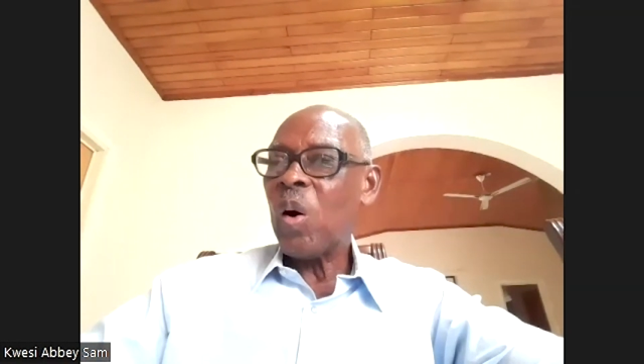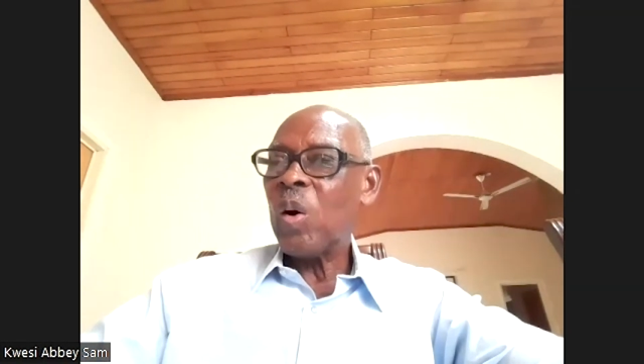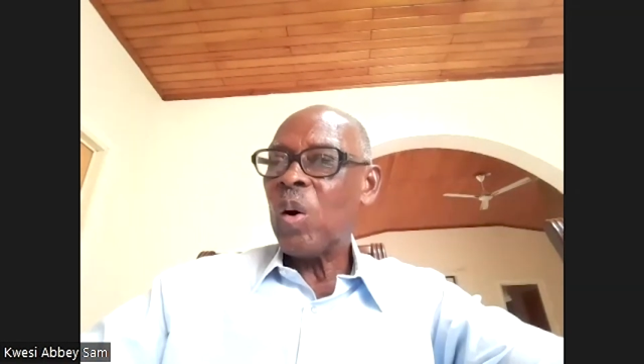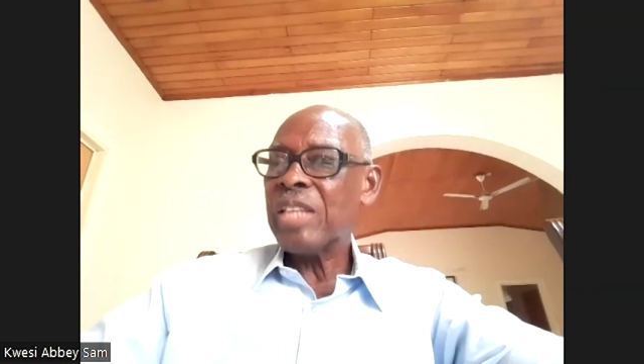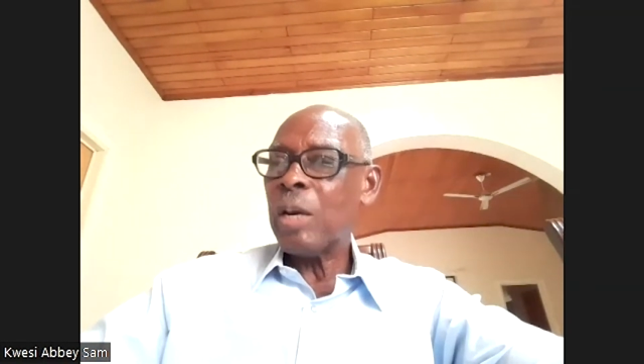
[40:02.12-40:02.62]

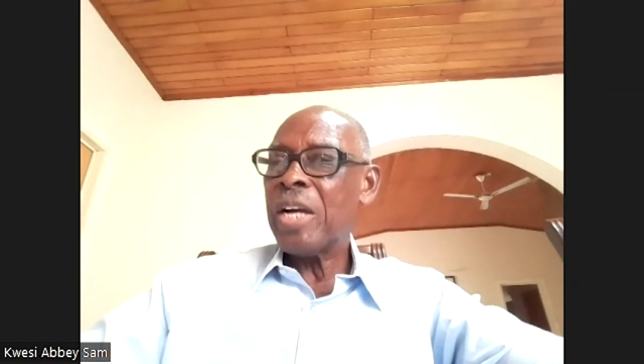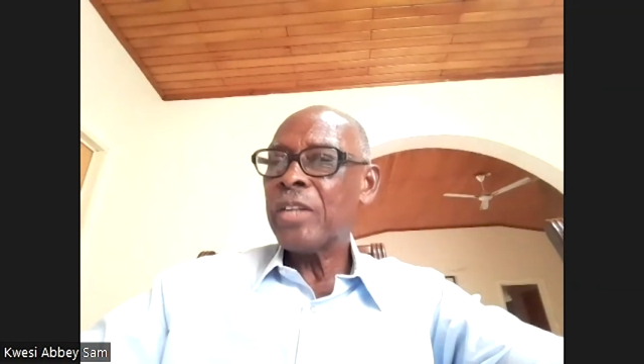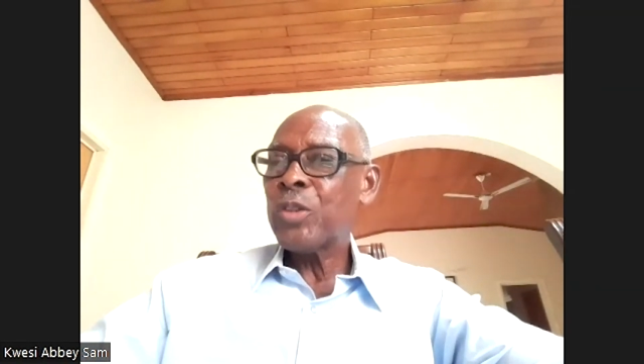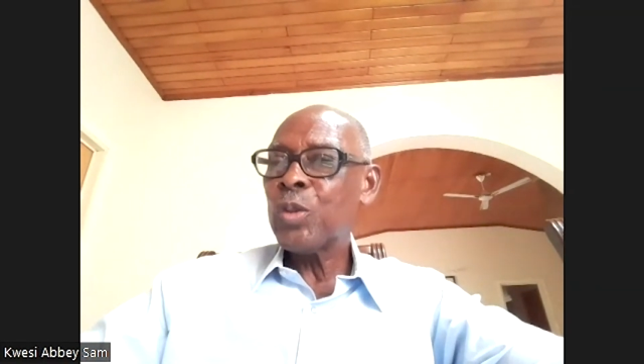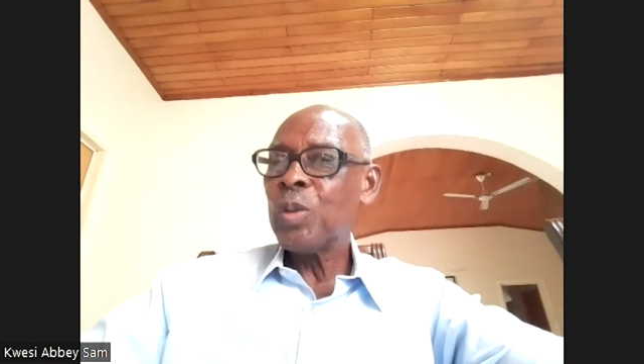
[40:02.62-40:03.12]
there were
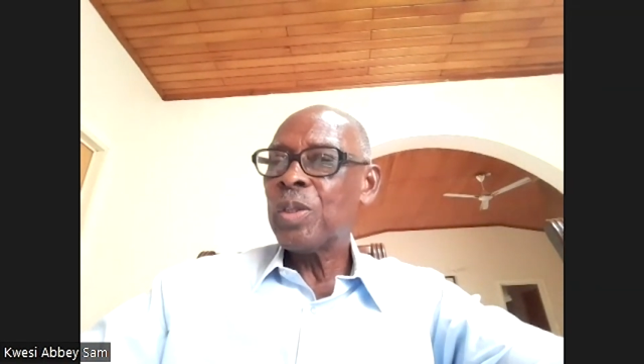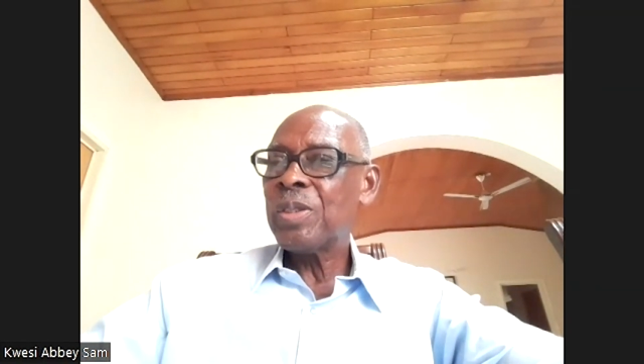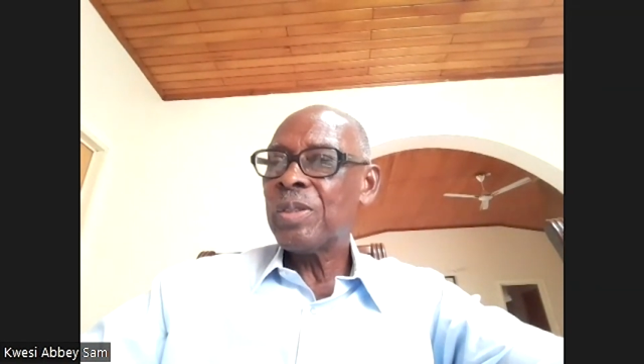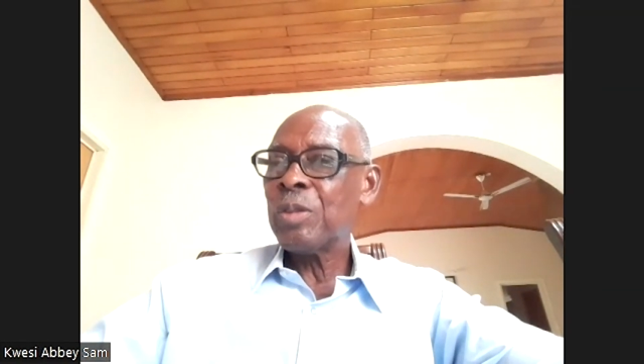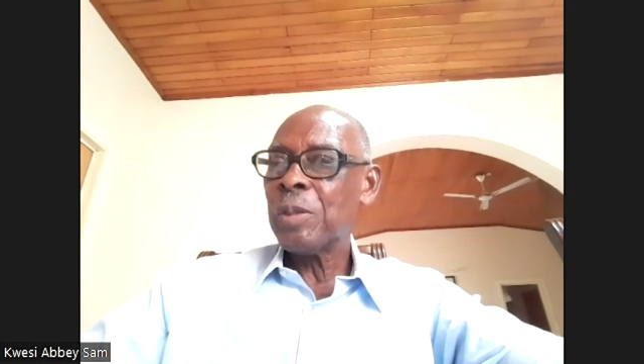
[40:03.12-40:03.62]
two
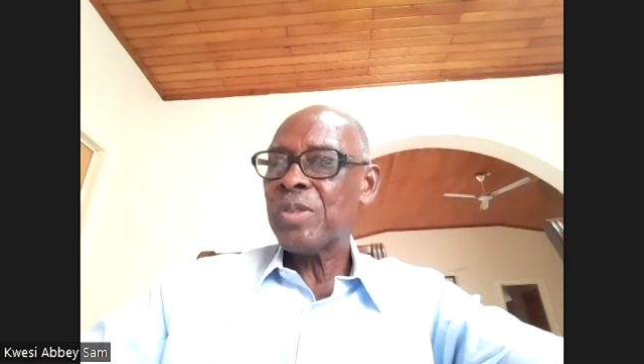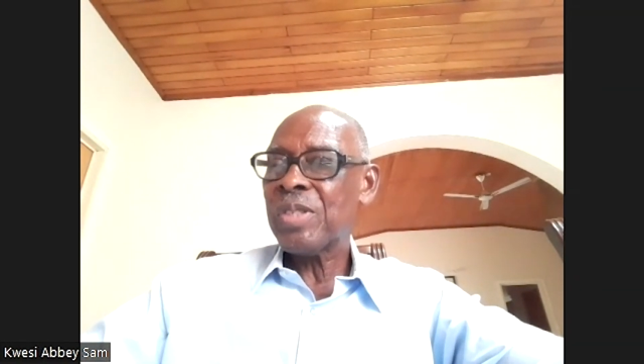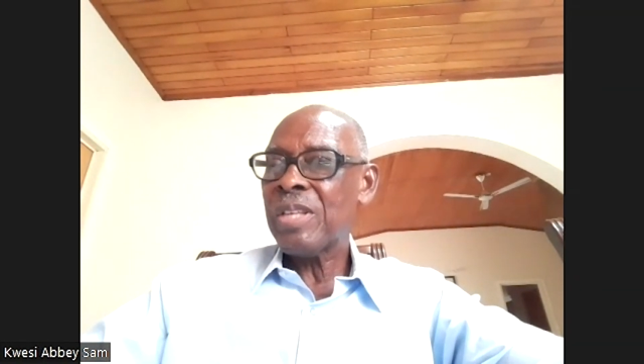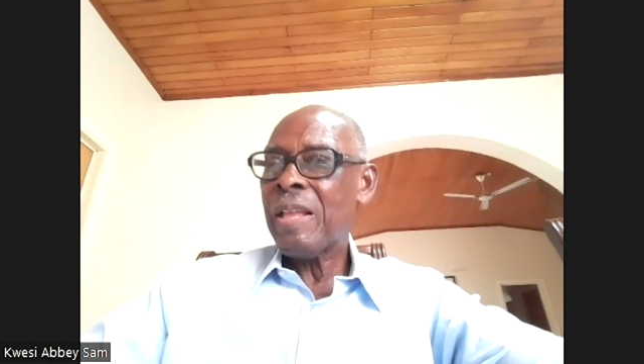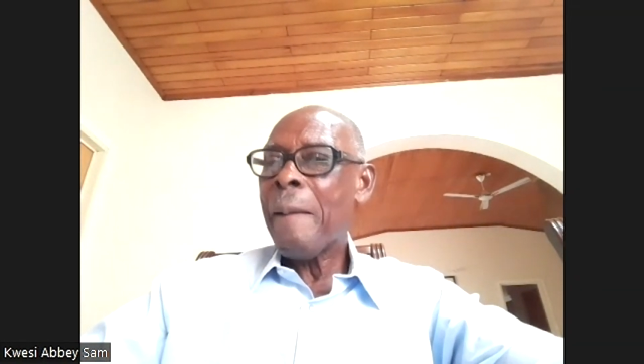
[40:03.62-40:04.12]
groups,
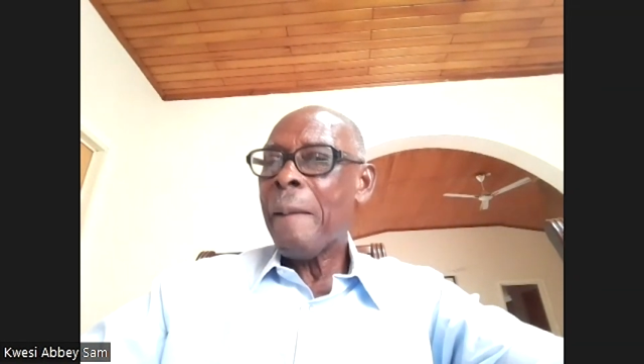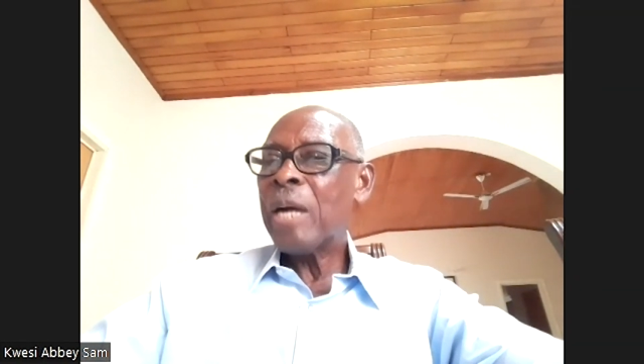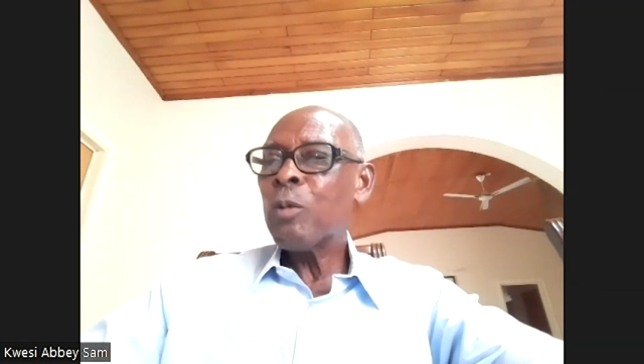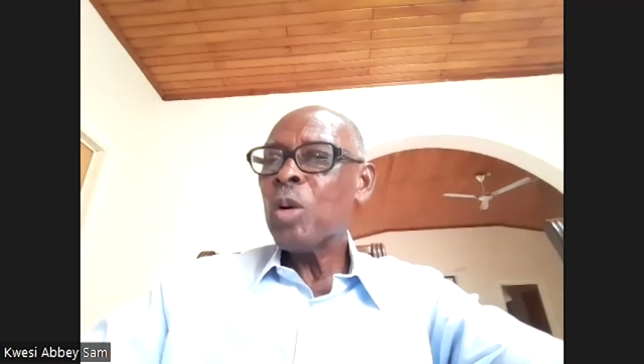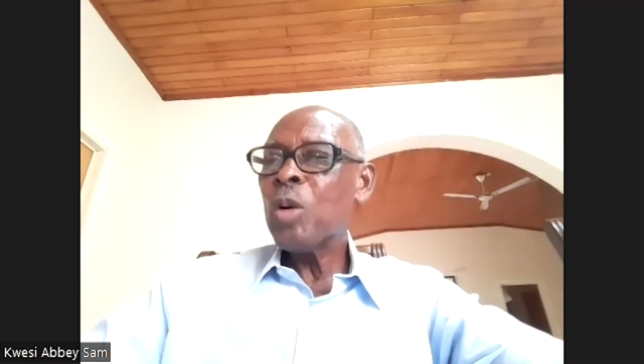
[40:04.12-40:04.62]
but
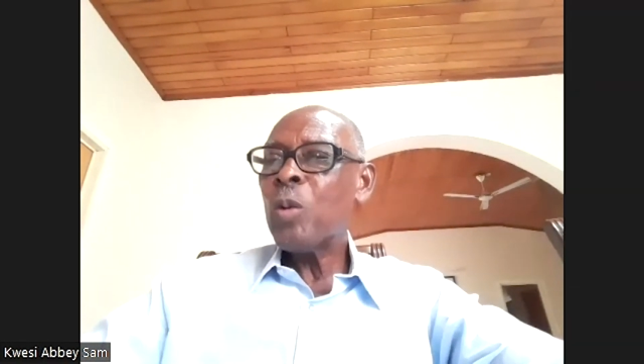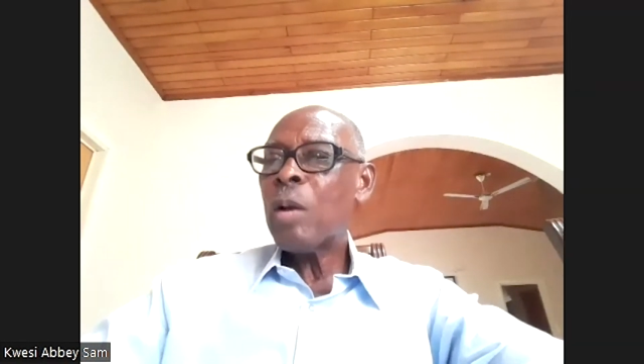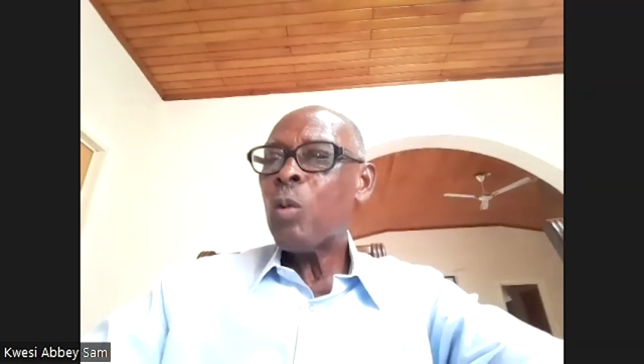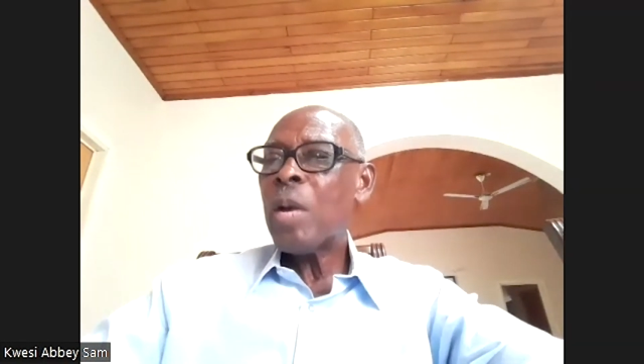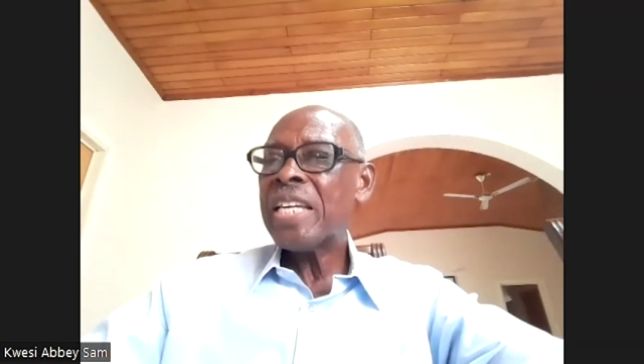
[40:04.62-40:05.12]
we were
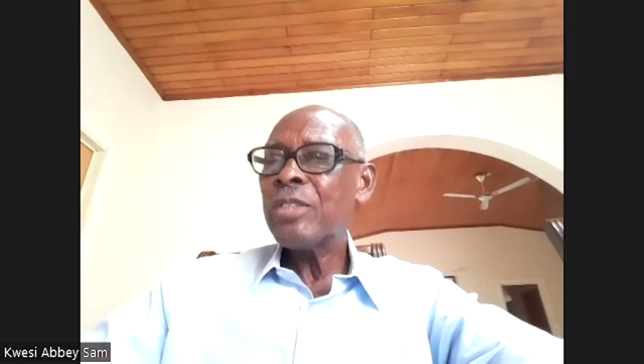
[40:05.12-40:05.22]
working